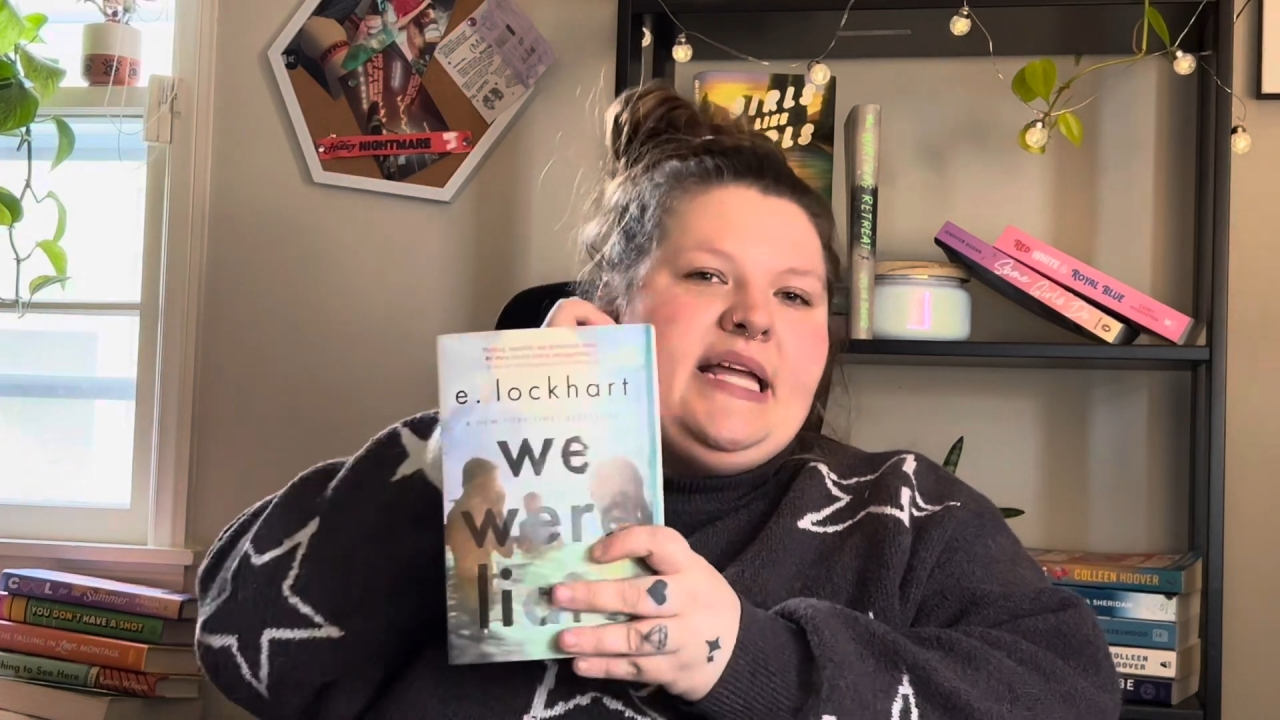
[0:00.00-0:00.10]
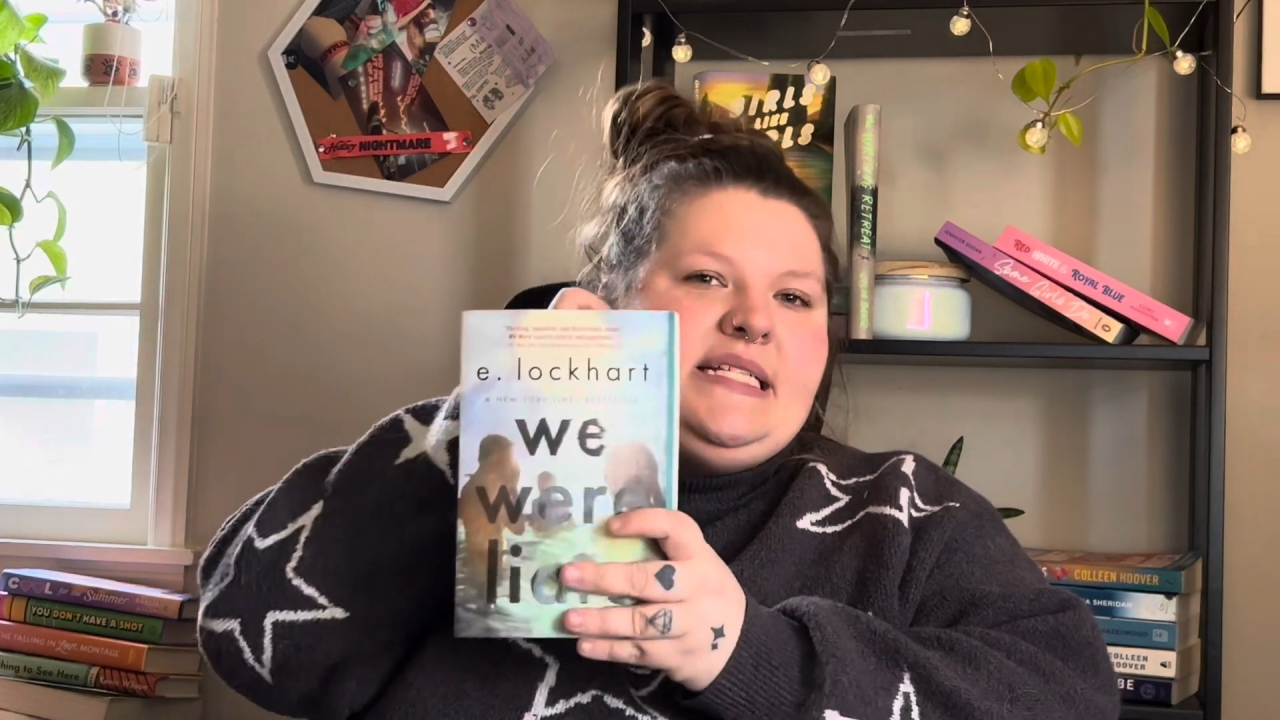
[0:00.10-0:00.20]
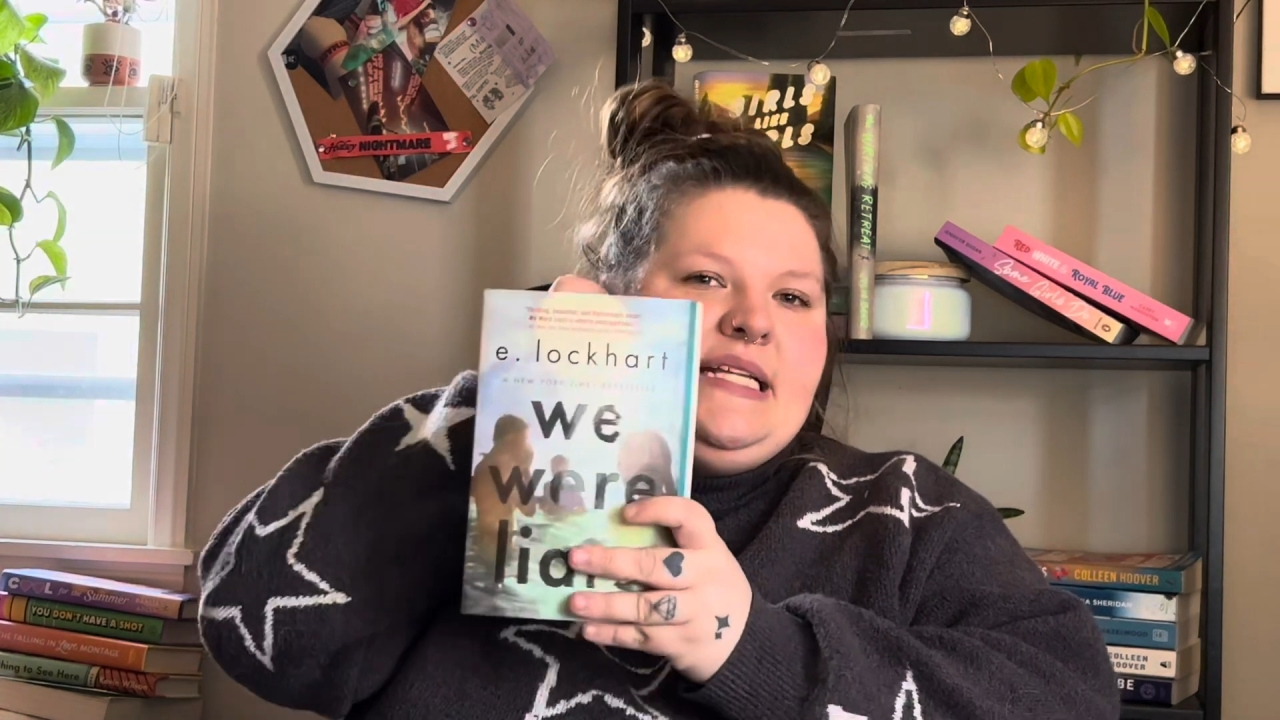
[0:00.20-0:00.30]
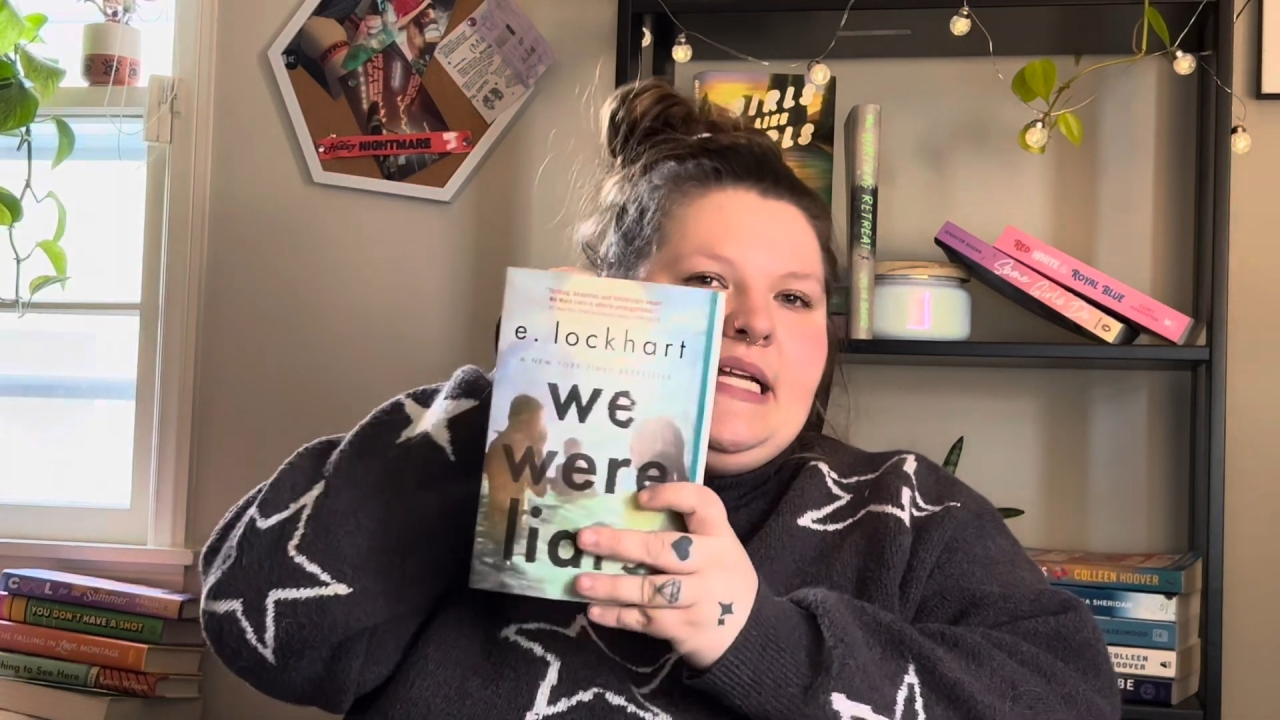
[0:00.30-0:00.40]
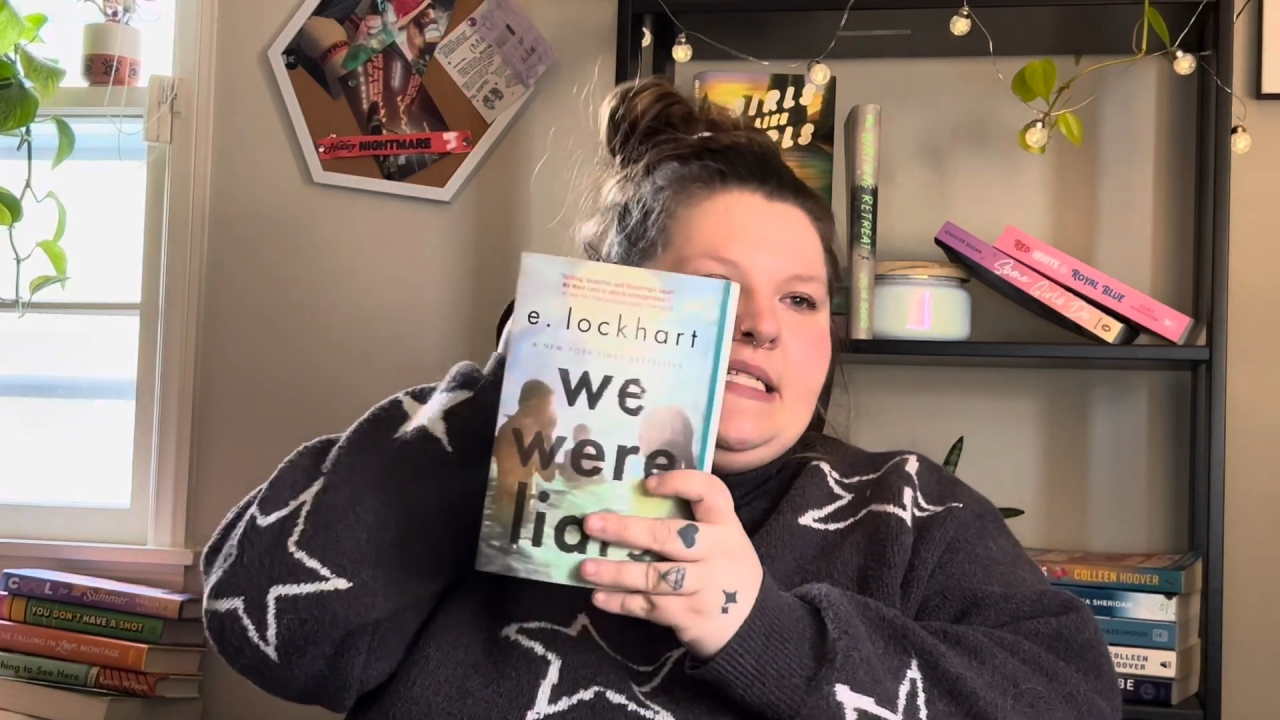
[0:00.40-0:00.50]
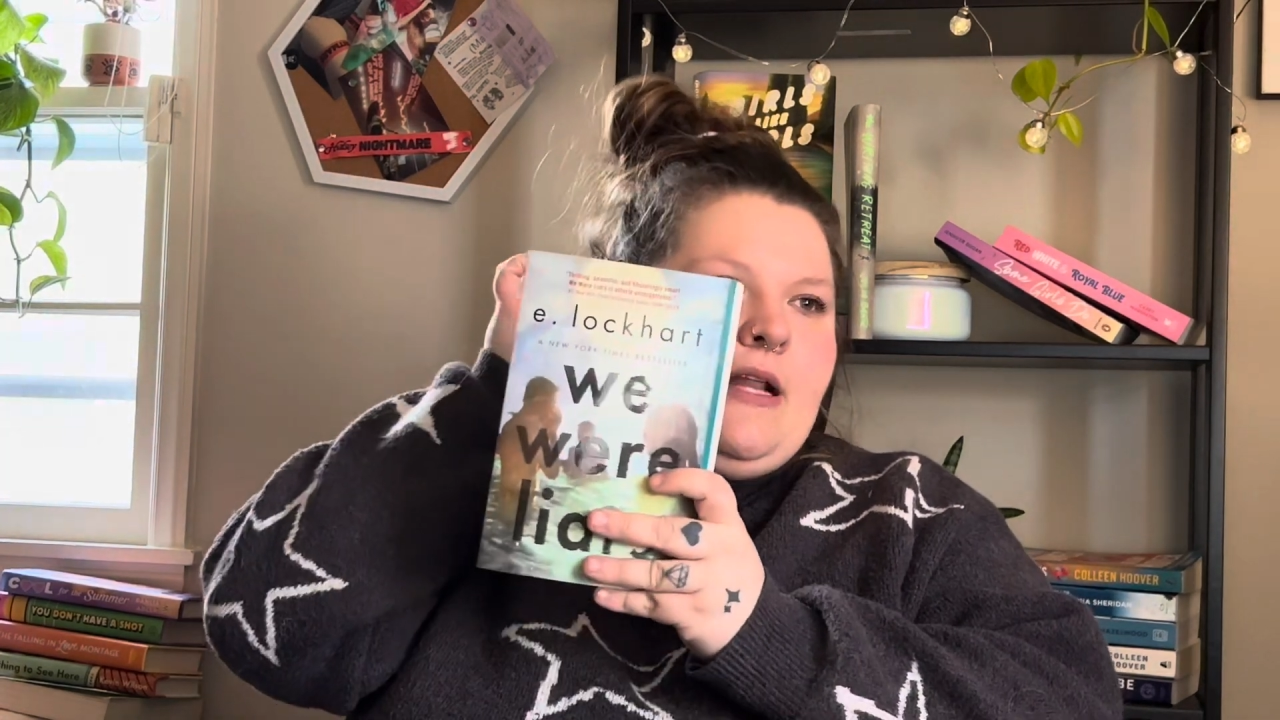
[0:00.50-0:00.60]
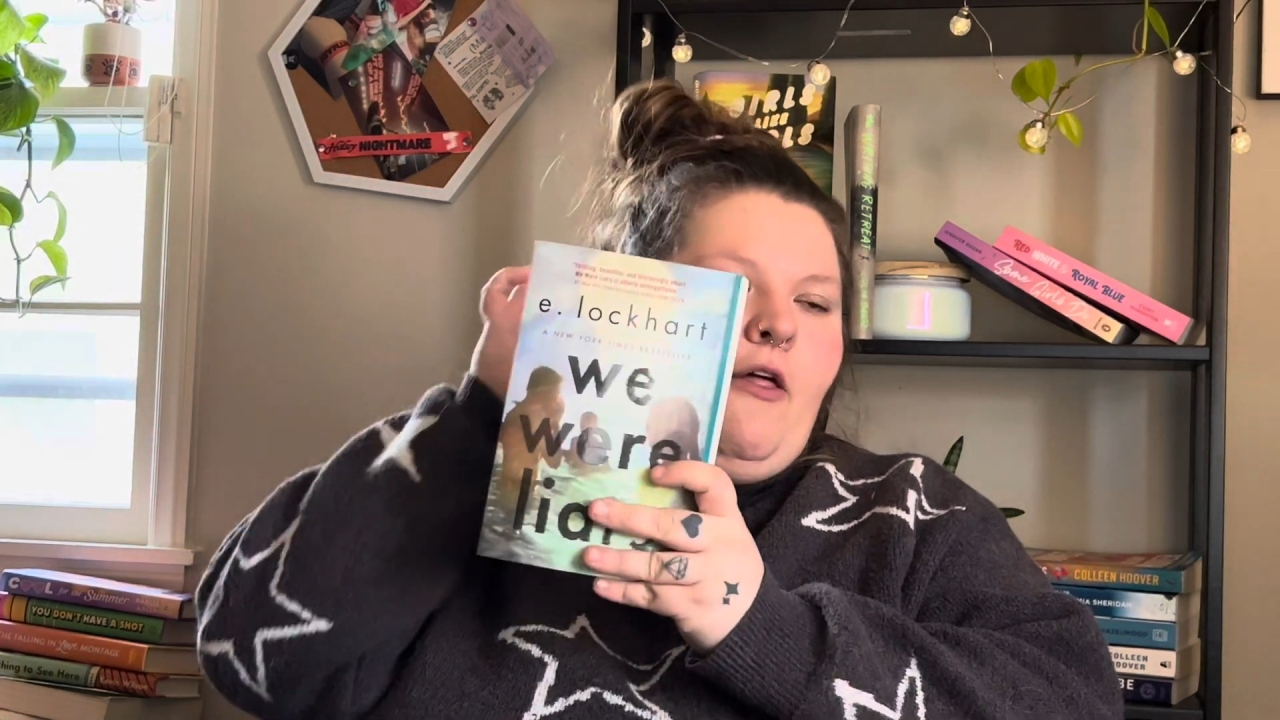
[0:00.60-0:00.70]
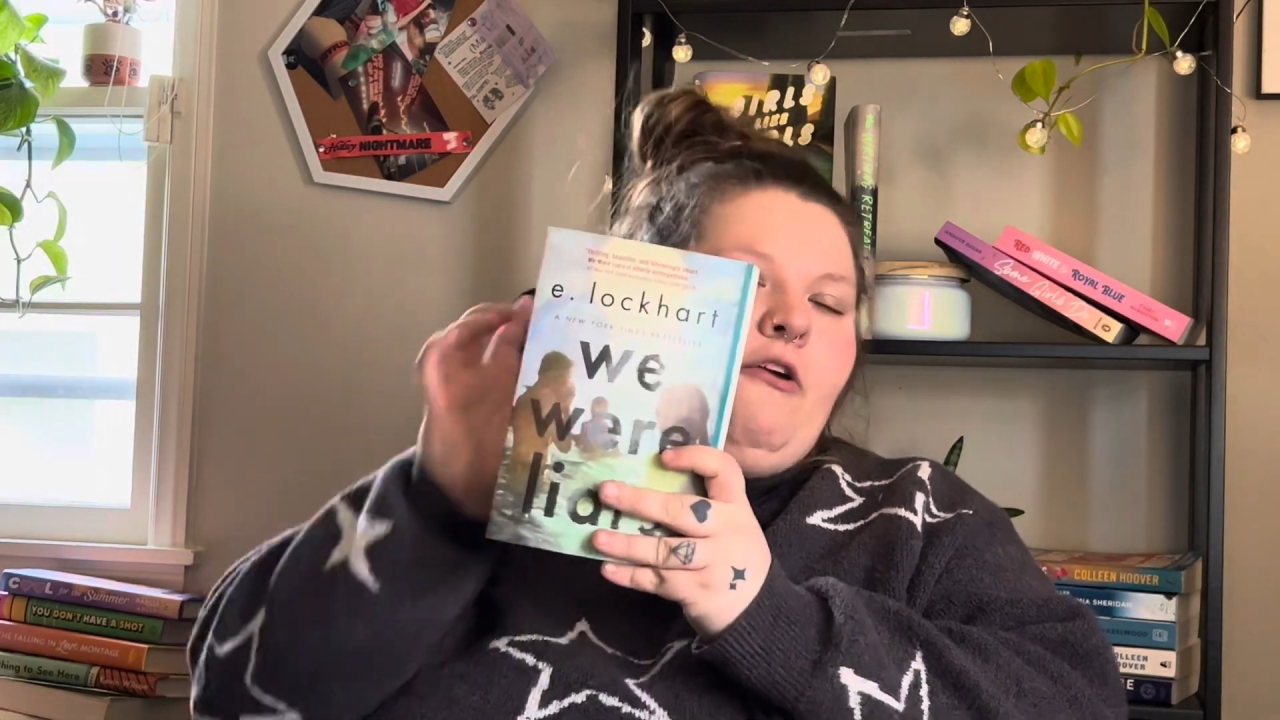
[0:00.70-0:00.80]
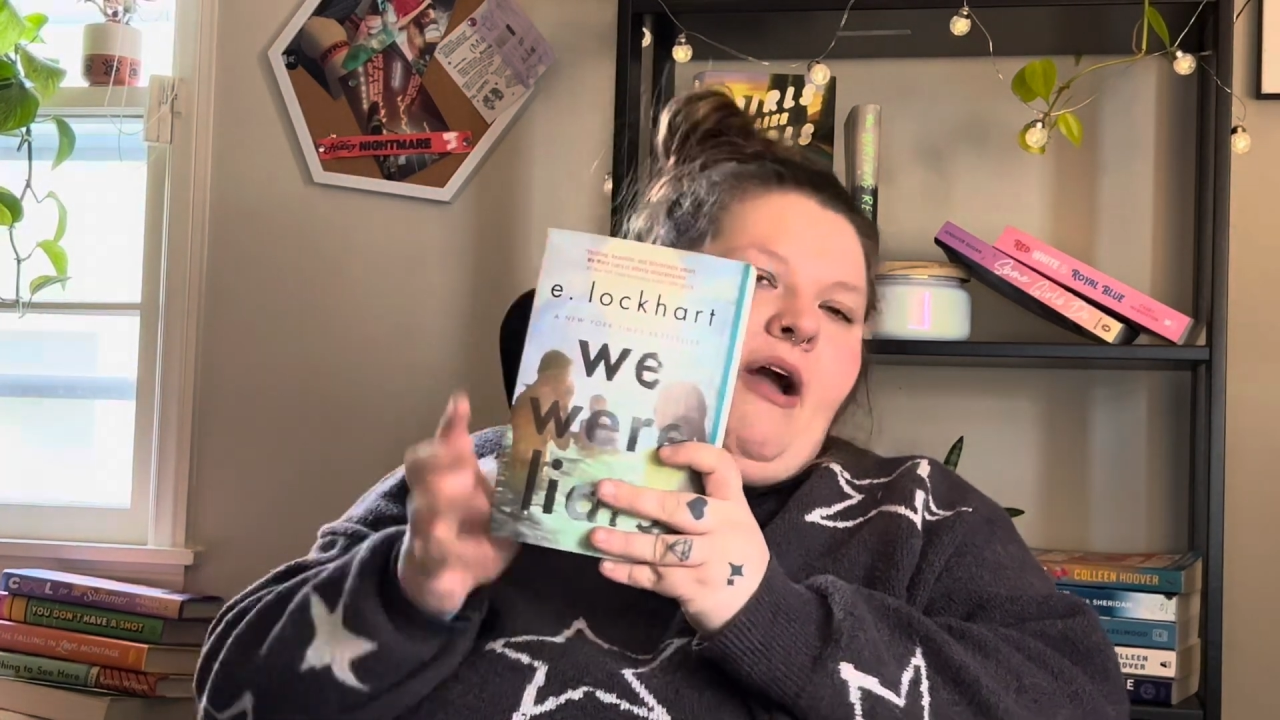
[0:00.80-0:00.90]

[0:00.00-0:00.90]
a $6